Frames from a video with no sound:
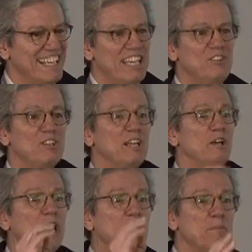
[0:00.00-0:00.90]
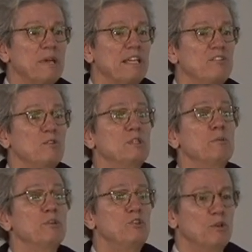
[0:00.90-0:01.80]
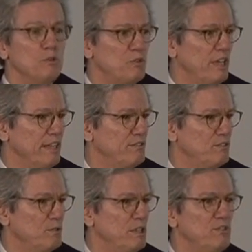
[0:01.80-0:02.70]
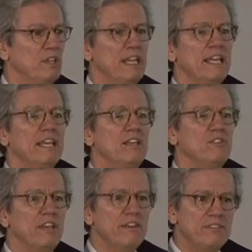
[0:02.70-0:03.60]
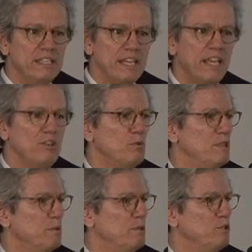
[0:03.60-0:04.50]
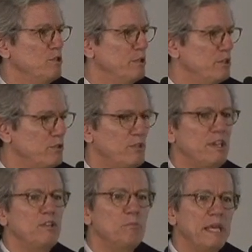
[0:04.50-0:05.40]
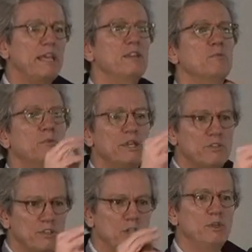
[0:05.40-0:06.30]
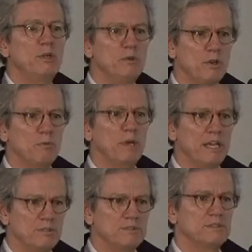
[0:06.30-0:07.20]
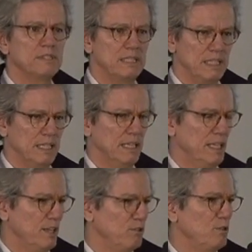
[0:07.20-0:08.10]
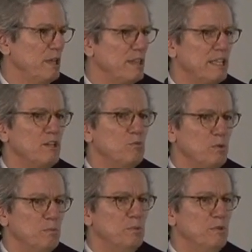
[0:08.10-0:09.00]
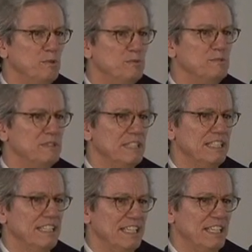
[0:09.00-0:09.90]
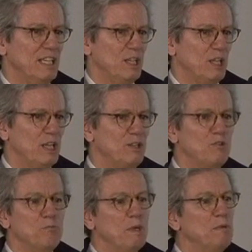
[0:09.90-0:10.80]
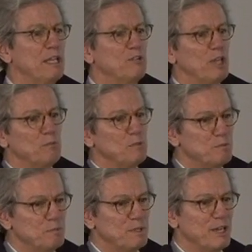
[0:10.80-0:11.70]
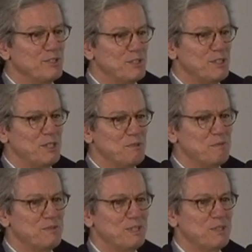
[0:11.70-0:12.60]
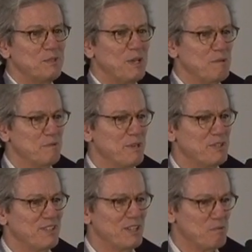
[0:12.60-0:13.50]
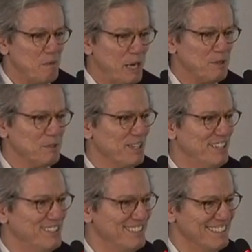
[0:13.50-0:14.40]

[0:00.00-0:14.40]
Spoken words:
He's a WTO staff, so he's heavily engaged with WTO issues, and he's making the bridge, including with Roberto. So I think this will improve, and this may be an example of Argentinian-Brazilian collaboration at the micro level.